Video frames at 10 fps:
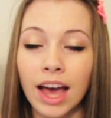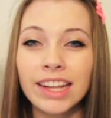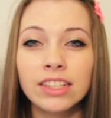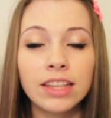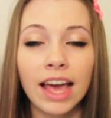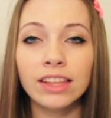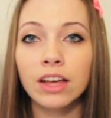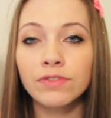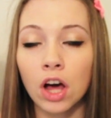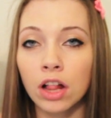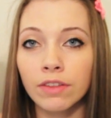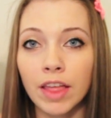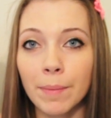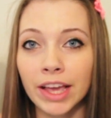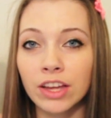I loved all of
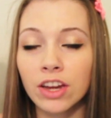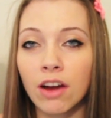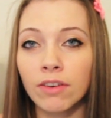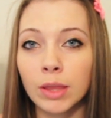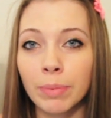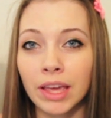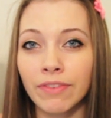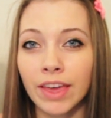them. I could not really pick a